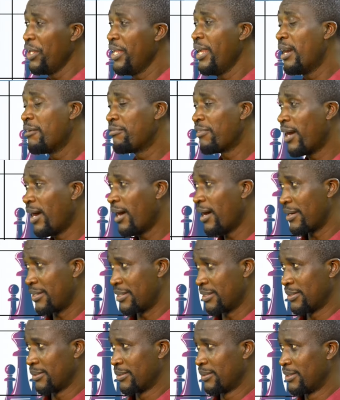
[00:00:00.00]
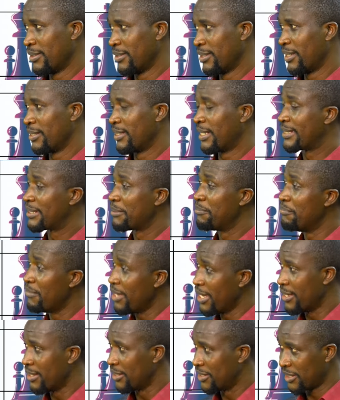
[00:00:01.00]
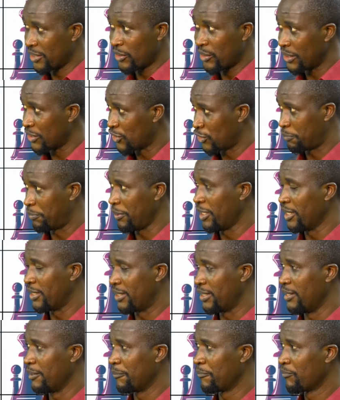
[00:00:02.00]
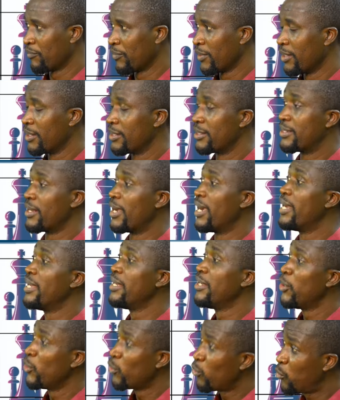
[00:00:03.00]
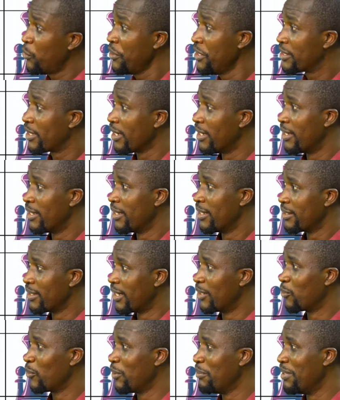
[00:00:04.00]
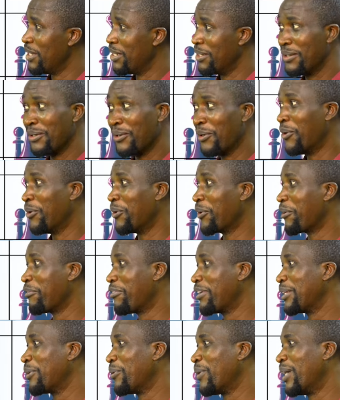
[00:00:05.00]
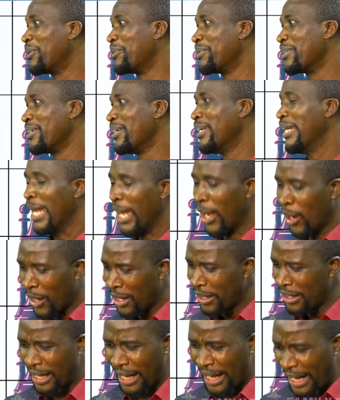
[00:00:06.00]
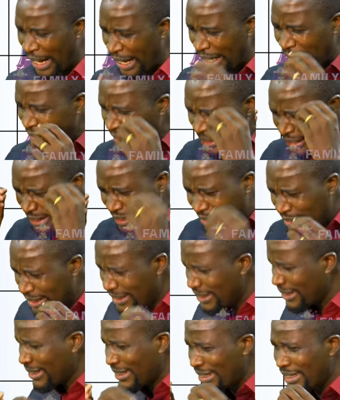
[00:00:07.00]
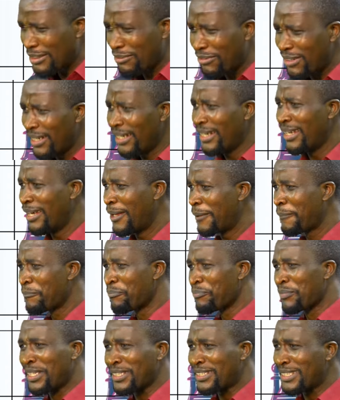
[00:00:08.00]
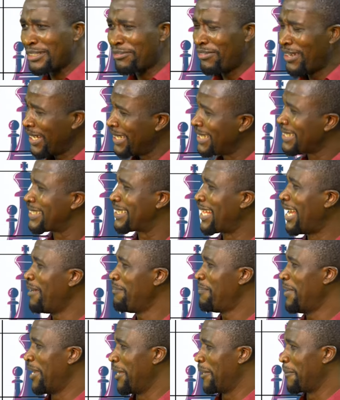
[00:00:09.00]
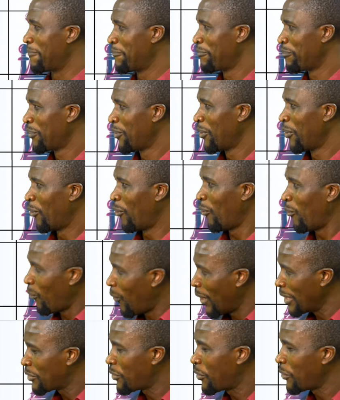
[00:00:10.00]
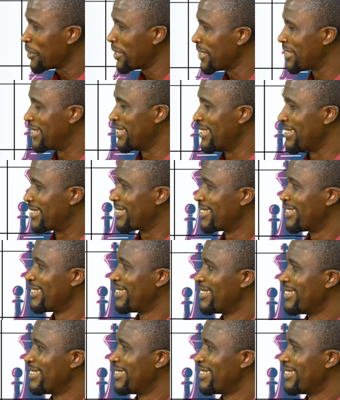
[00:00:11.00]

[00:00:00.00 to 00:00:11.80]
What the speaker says: we have heard that men, generally speaking, die quicker than women all over the world. This is very disturbing. What causes this?